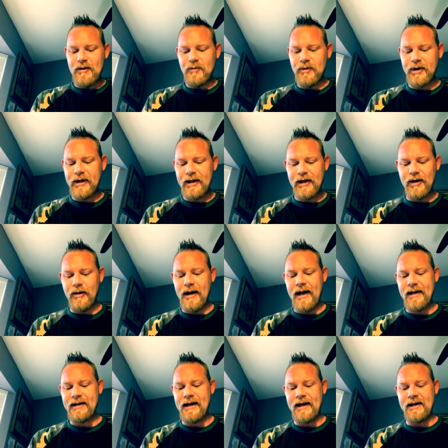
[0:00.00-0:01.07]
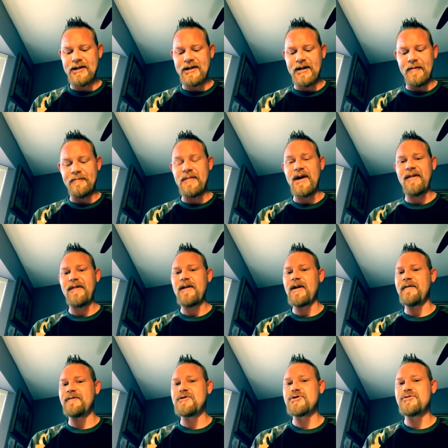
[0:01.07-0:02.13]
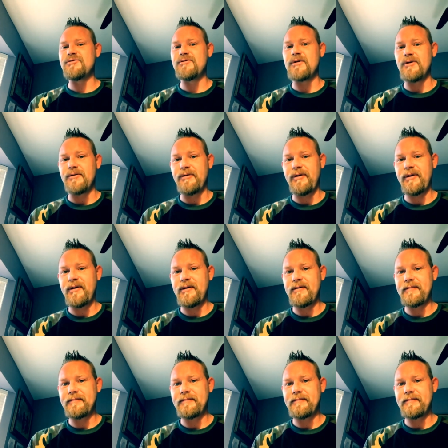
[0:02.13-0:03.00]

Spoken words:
we're going to go ahead and get into the myth of truth.